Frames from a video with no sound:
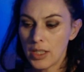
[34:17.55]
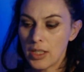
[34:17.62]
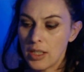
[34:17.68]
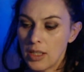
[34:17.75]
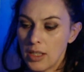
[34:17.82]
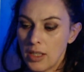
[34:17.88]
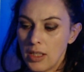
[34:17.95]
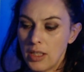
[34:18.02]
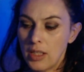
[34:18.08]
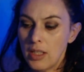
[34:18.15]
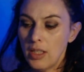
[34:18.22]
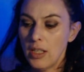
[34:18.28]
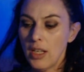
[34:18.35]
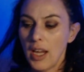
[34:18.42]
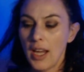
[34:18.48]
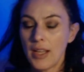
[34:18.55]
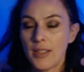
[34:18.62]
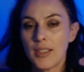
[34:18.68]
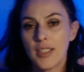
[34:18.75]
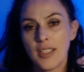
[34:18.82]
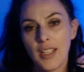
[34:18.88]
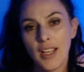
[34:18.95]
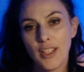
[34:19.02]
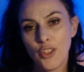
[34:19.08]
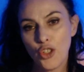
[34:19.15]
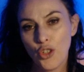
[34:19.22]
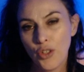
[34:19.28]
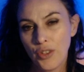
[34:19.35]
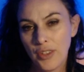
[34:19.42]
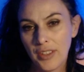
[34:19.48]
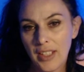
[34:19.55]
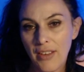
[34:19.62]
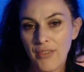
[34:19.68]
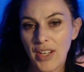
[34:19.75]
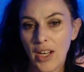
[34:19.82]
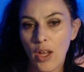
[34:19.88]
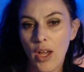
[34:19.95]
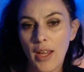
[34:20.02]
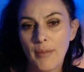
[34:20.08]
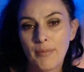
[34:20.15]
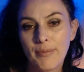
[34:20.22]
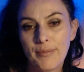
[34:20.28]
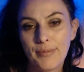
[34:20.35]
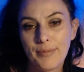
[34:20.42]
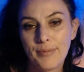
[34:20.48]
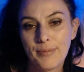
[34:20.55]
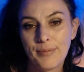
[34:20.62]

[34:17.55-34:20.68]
And stay tuned, love and light.